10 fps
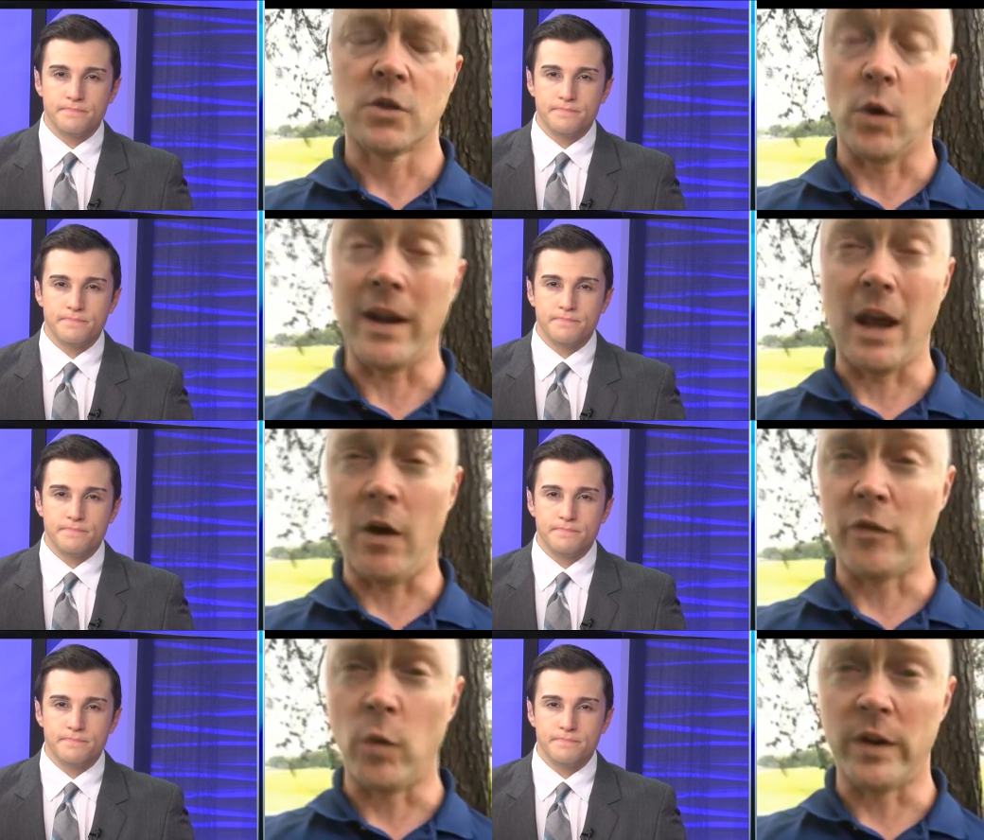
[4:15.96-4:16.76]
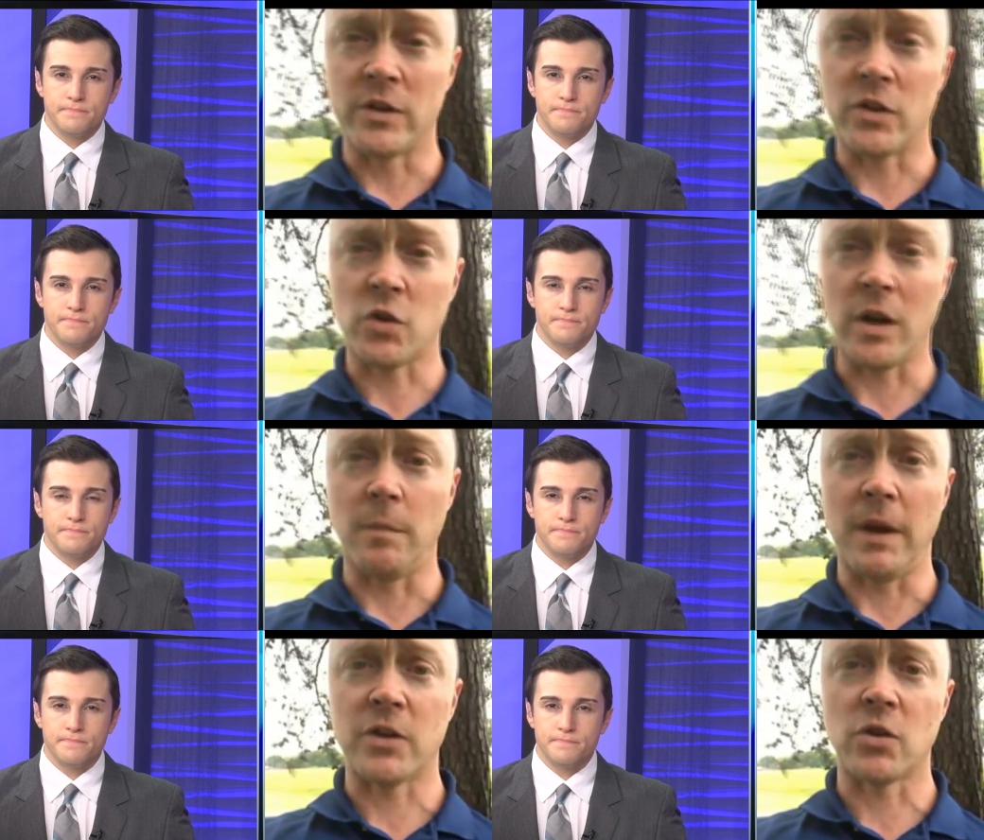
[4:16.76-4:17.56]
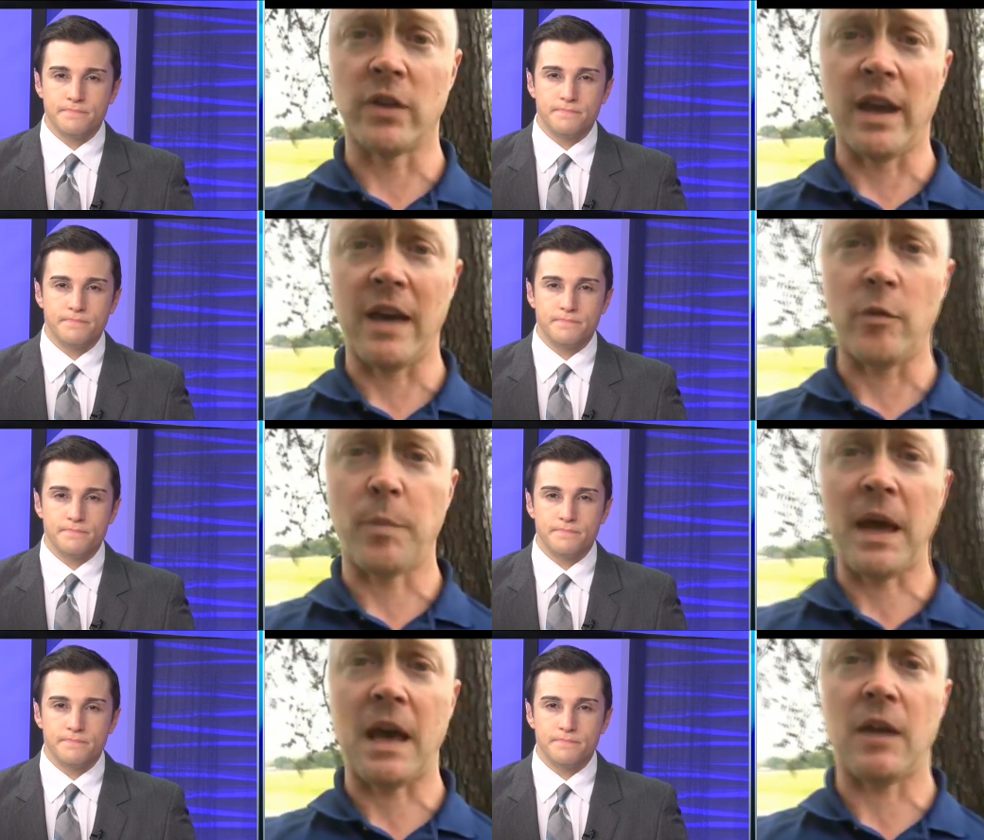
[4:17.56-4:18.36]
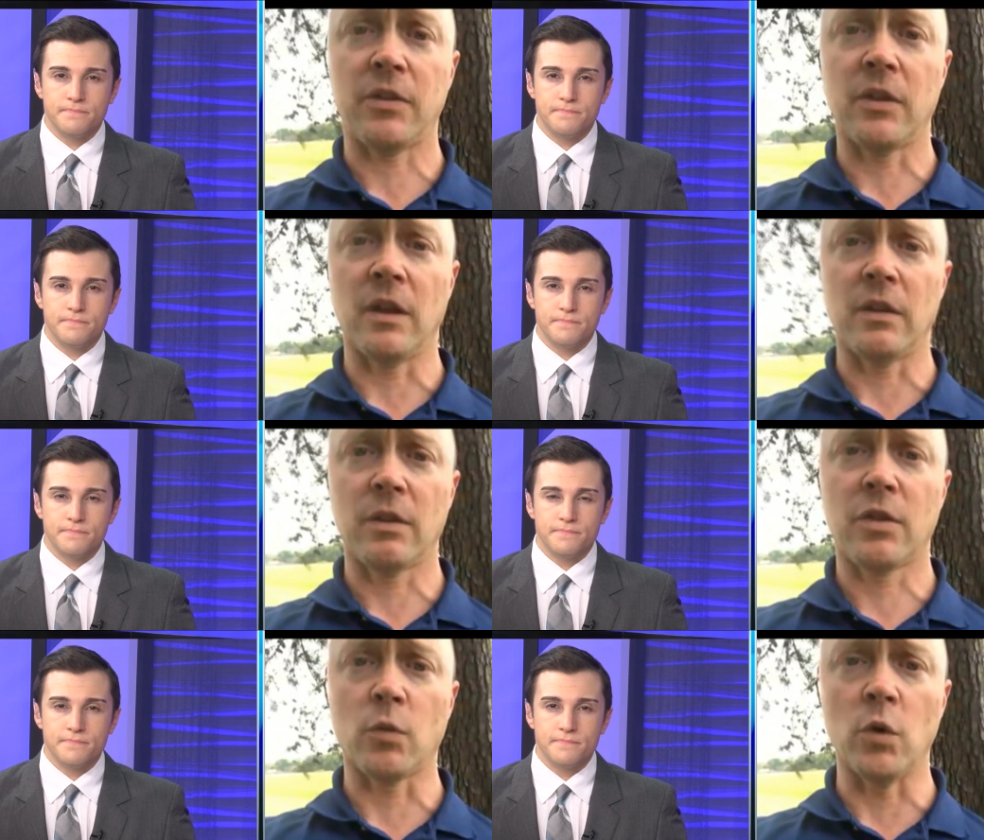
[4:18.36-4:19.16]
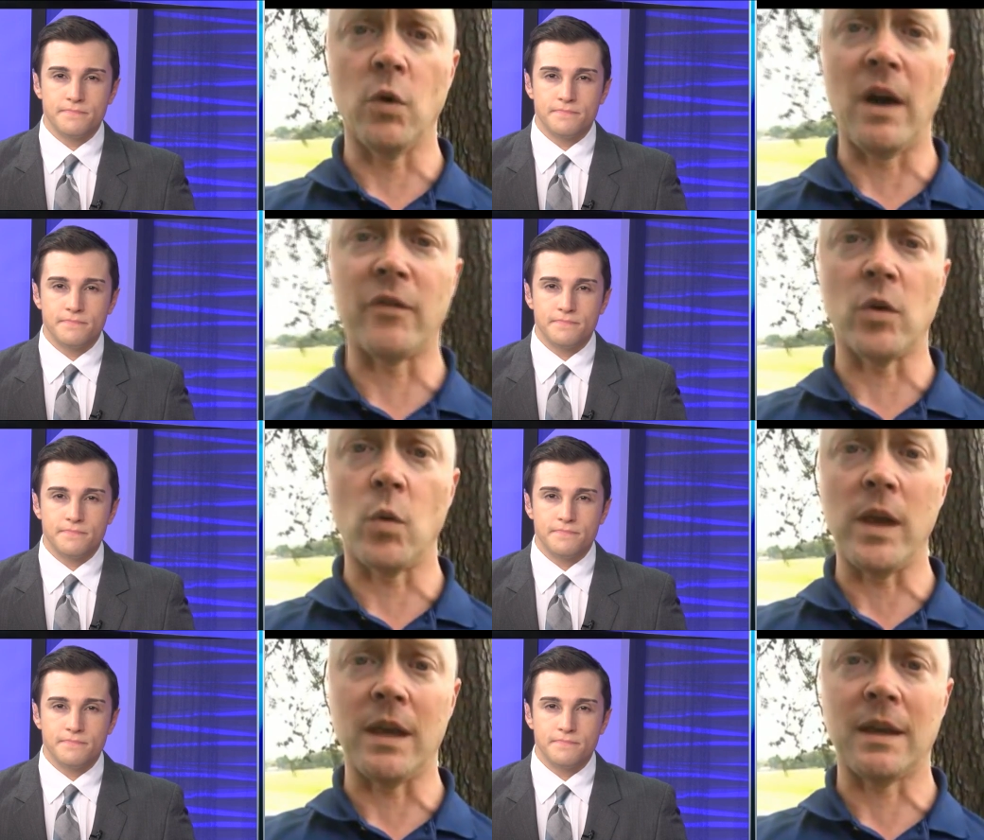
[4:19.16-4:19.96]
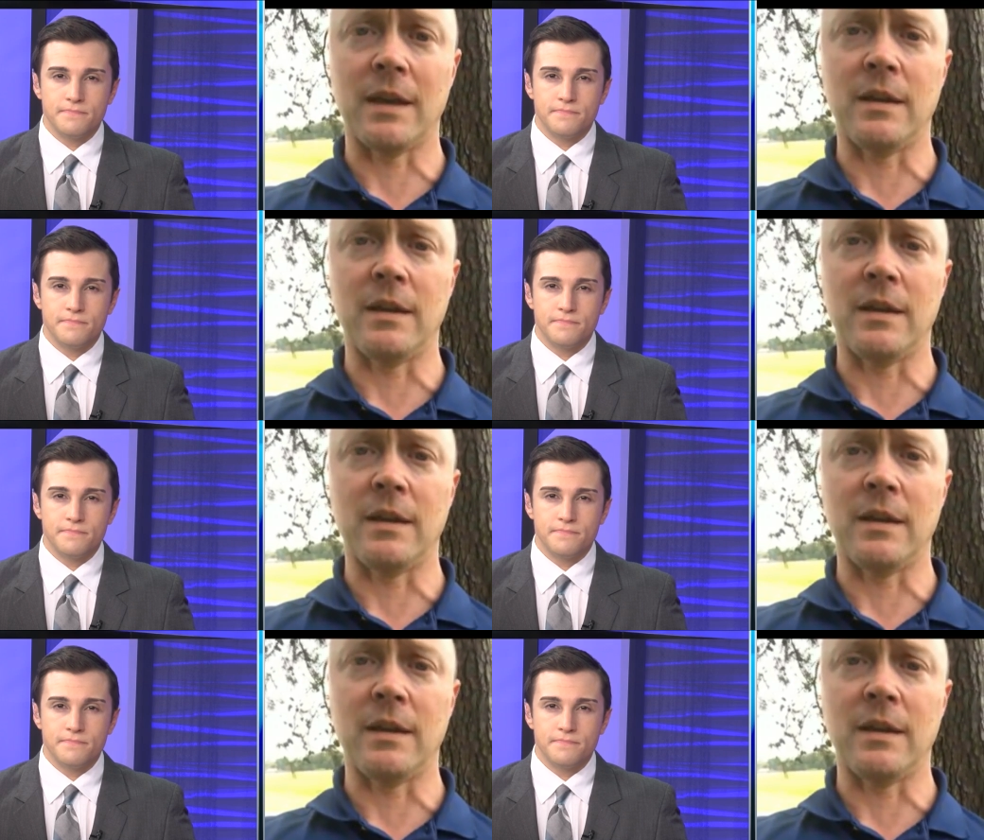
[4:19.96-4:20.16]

Speaker 1: So right now, everyone is just trying to make sure they have a path through every week.